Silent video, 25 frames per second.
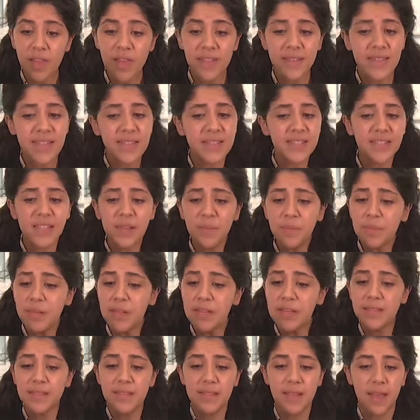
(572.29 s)
The
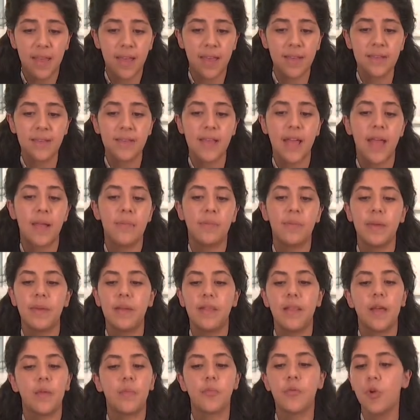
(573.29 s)
simplest things can be
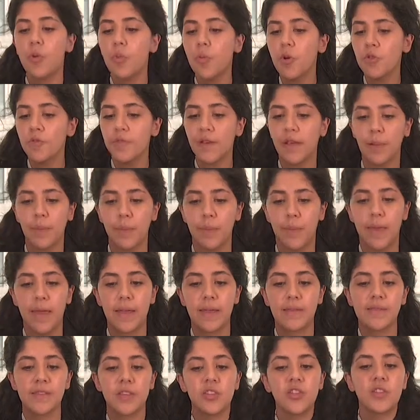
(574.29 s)
like promote well-being,
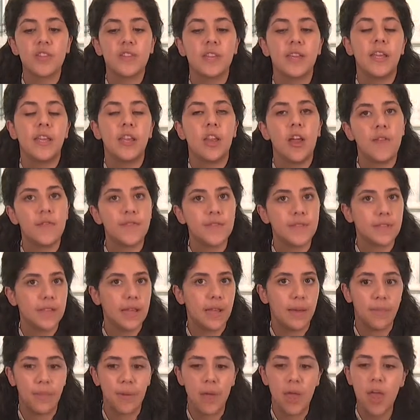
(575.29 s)
such as enough
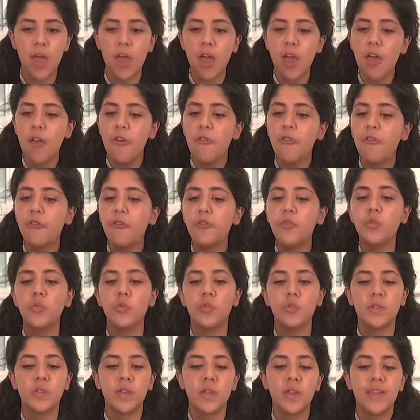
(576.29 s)
sleep, food,
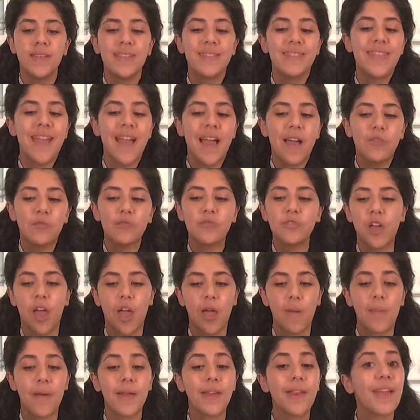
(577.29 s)

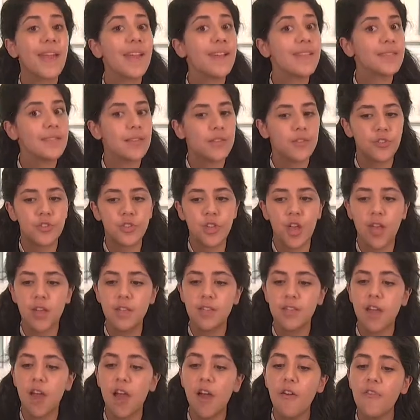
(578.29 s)
downtime, and exercise.
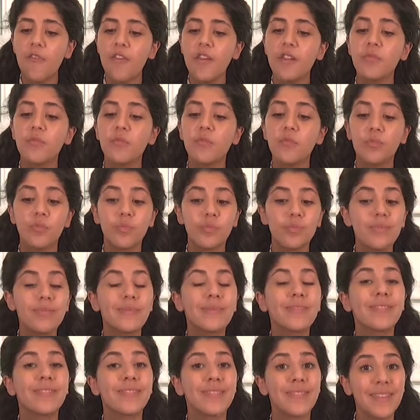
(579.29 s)
Often,
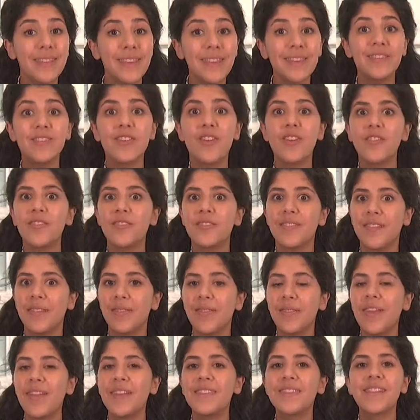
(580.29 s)
these are the
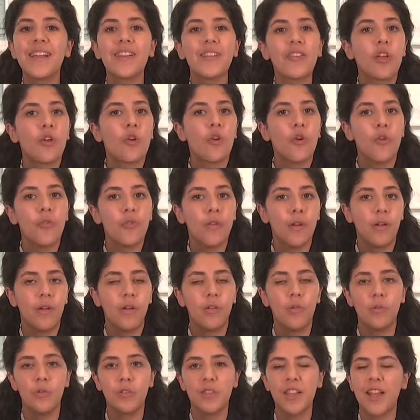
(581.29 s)
things that are
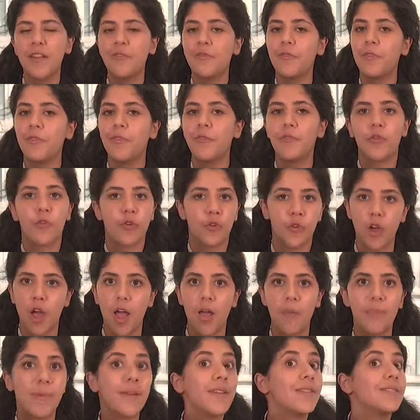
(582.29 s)
overlooked and we
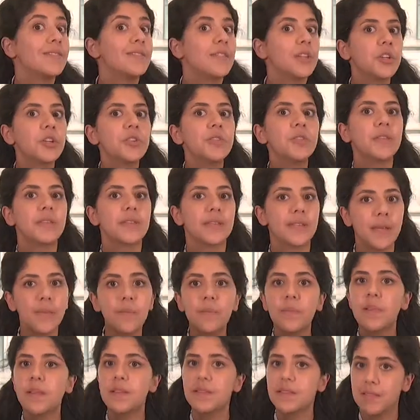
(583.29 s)
forgot because they're the
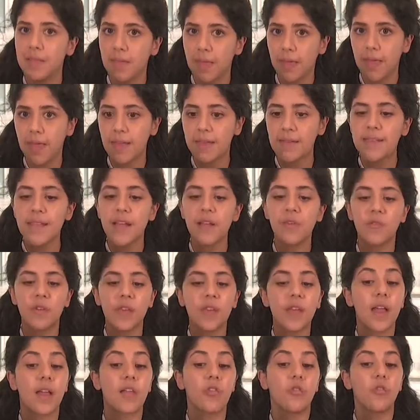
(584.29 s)
simplest things that we
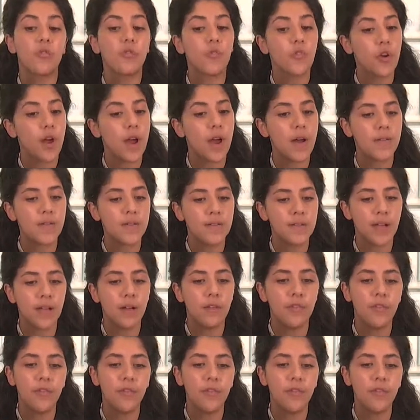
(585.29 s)
can do for ourselves.